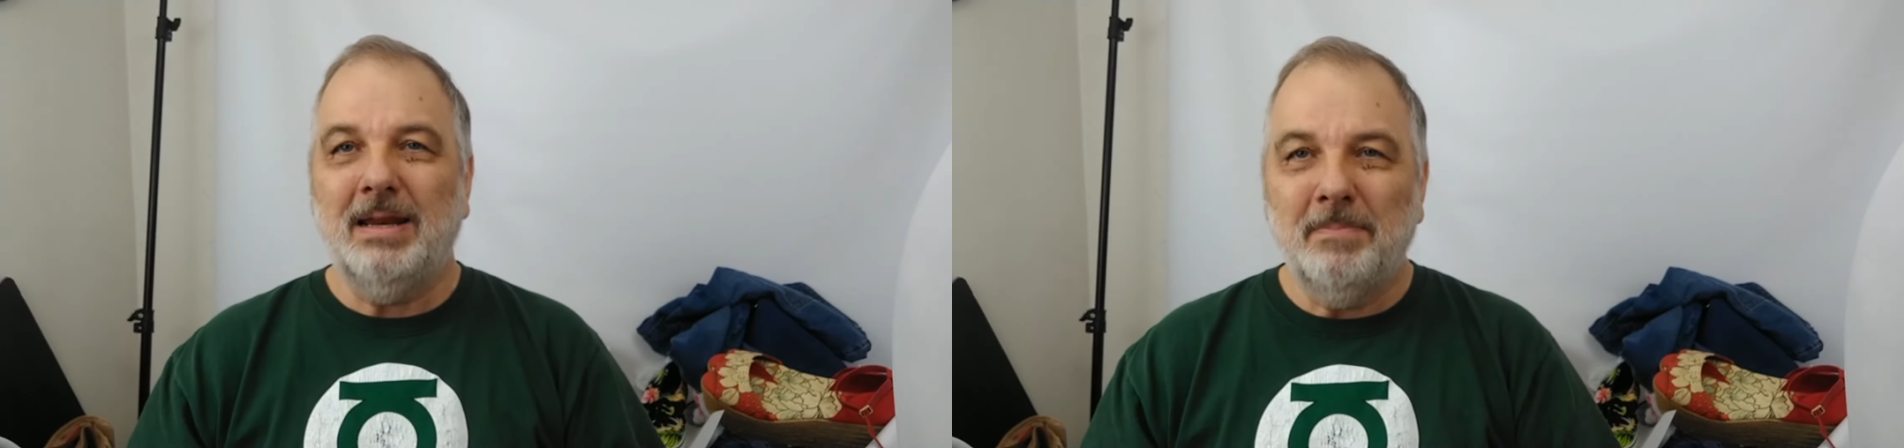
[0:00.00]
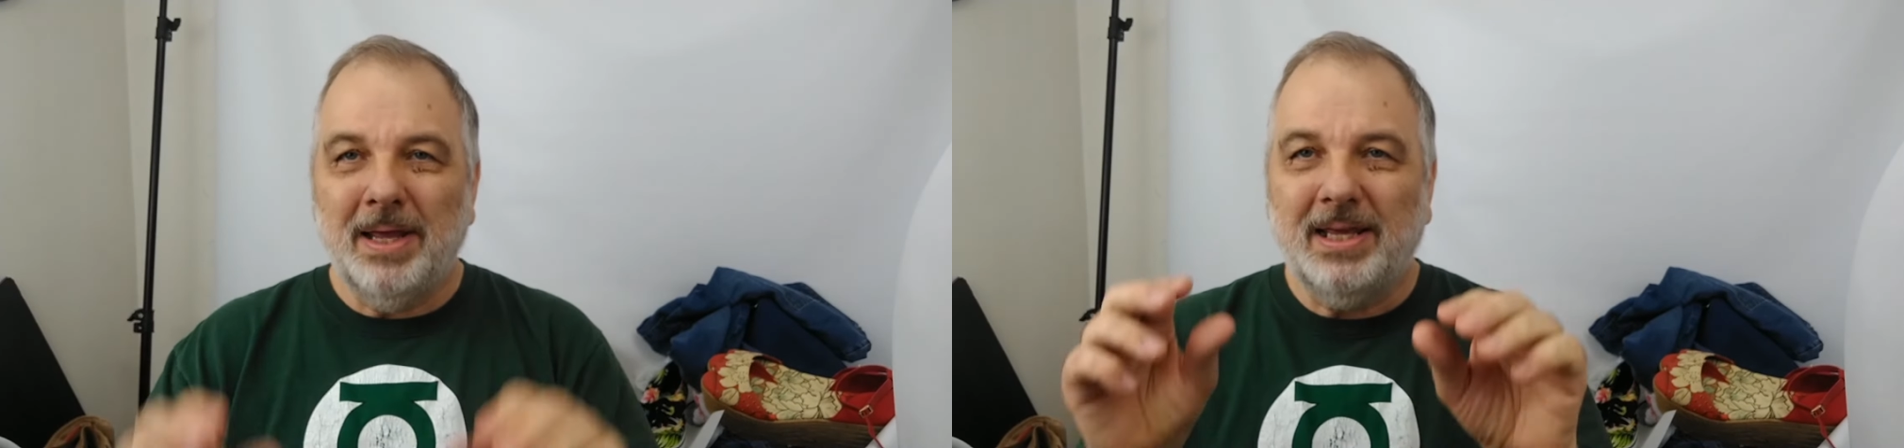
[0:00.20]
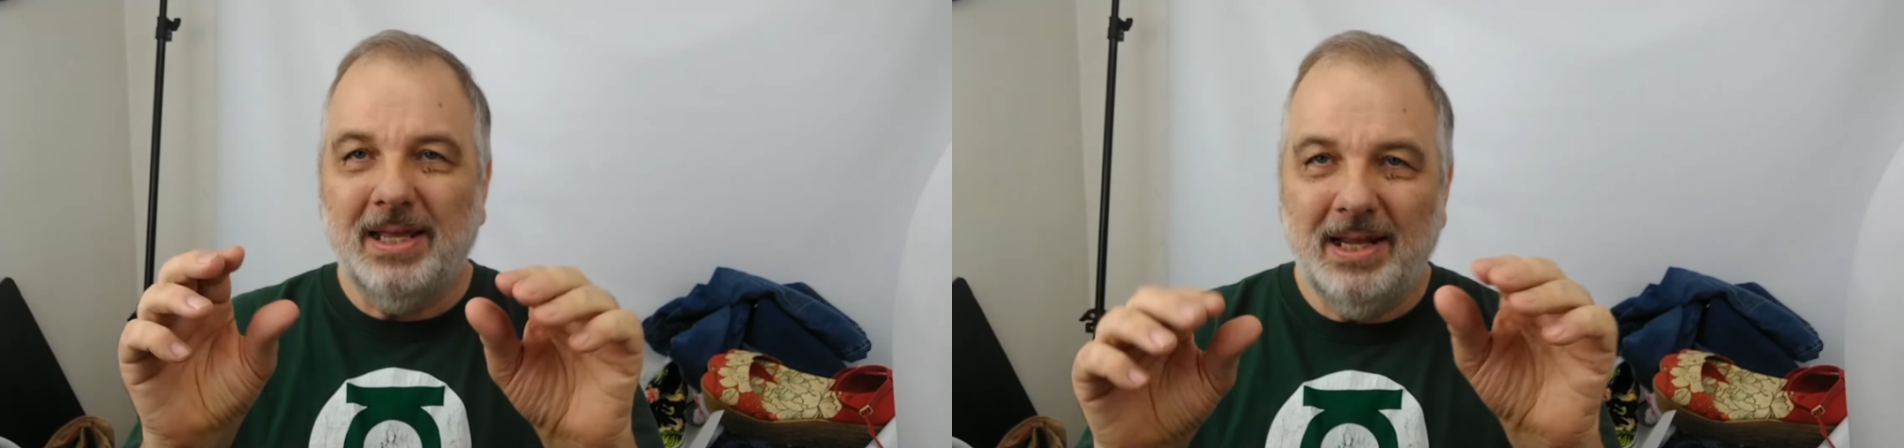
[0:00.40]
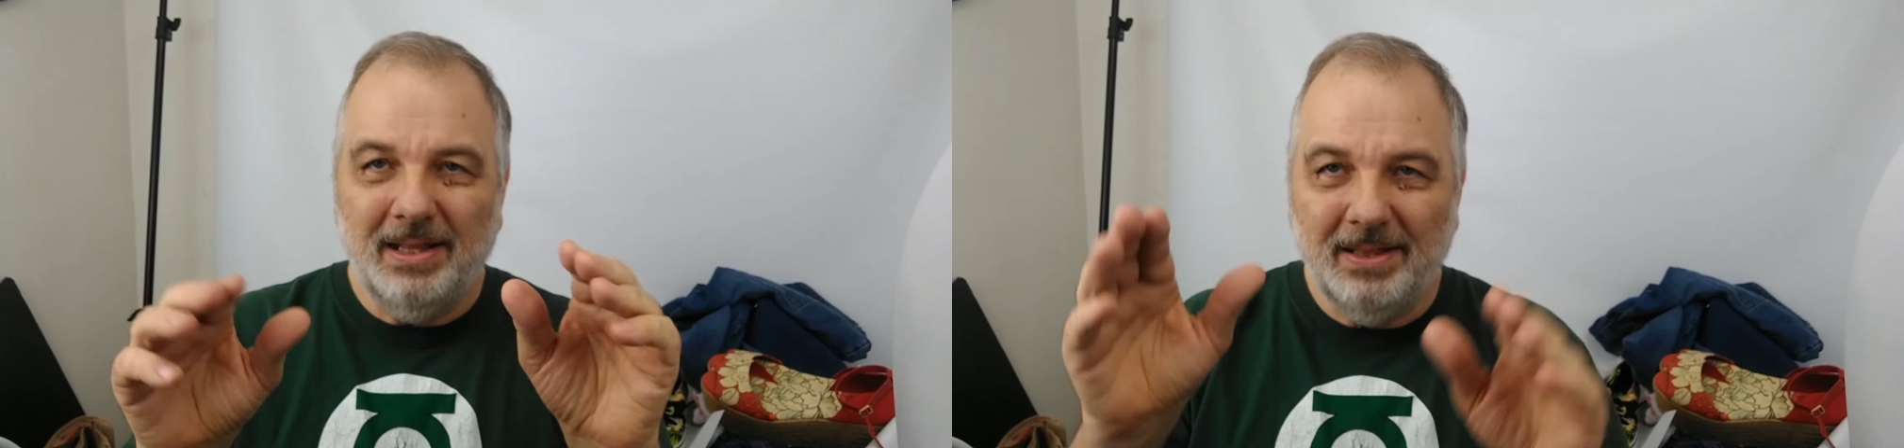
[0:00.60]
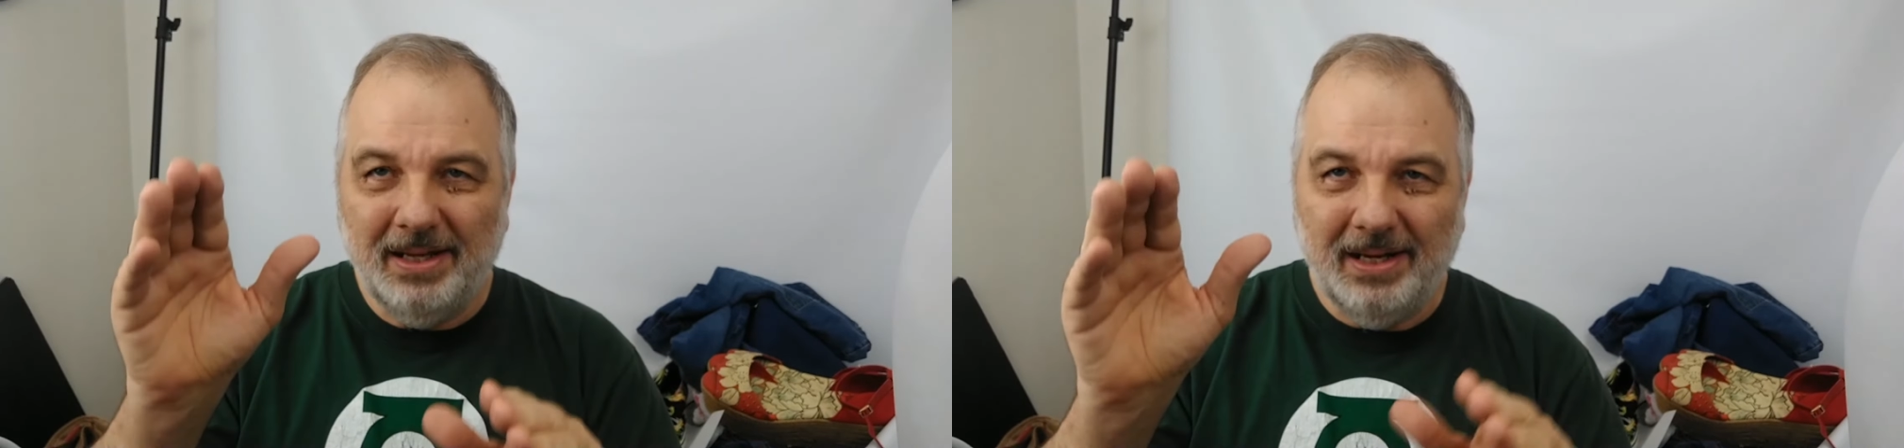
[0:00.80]
didn't make it
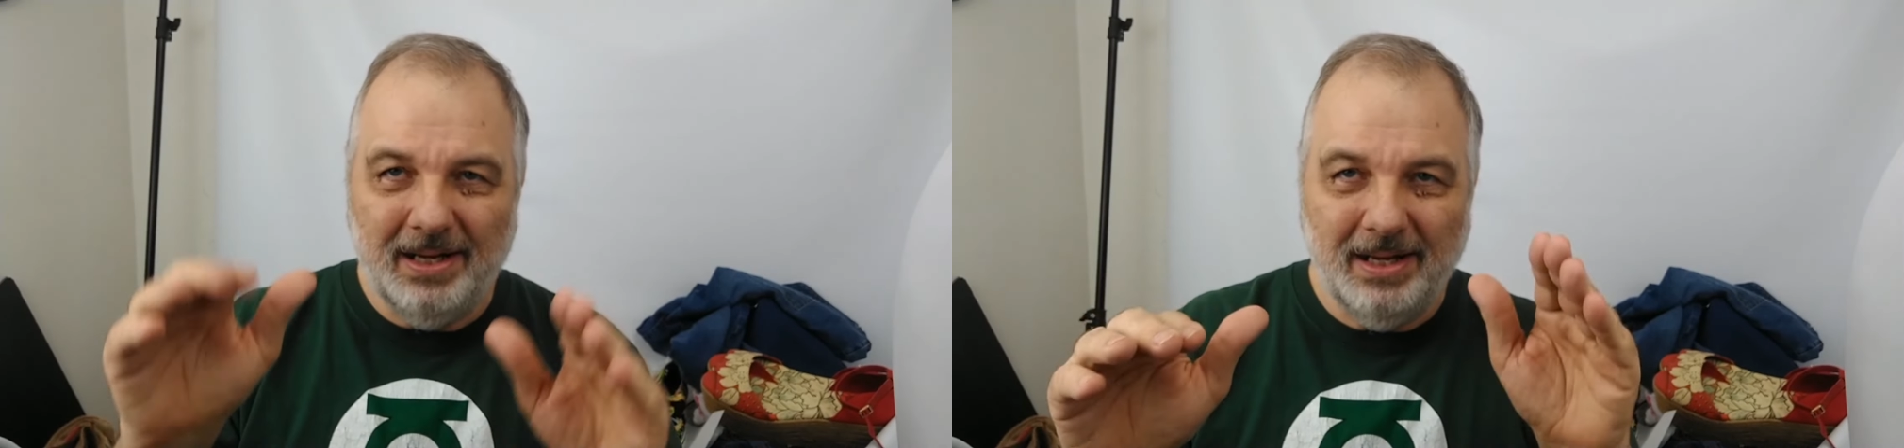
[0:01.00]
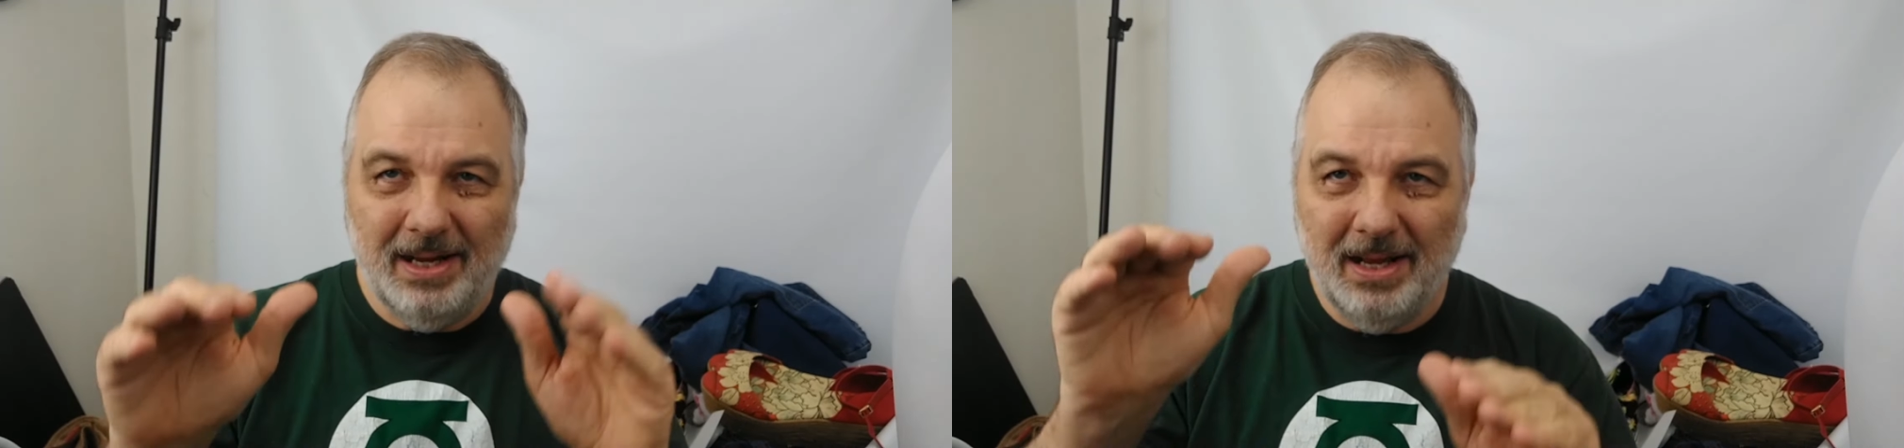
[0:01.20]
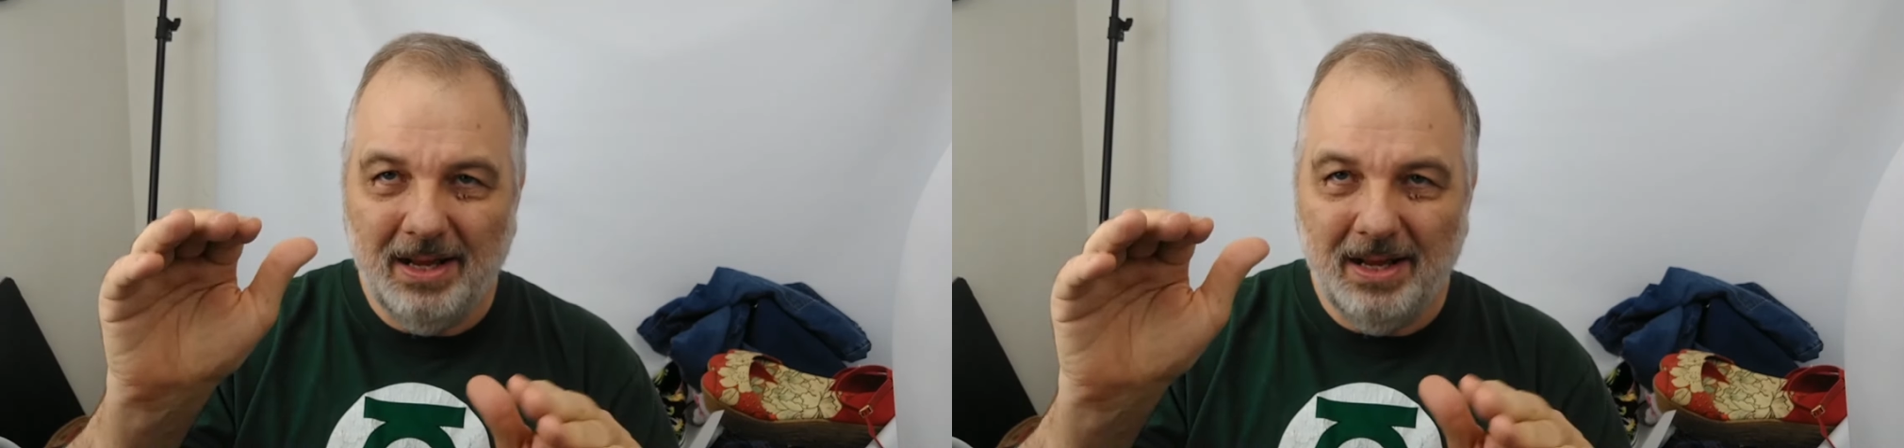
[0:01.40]
in the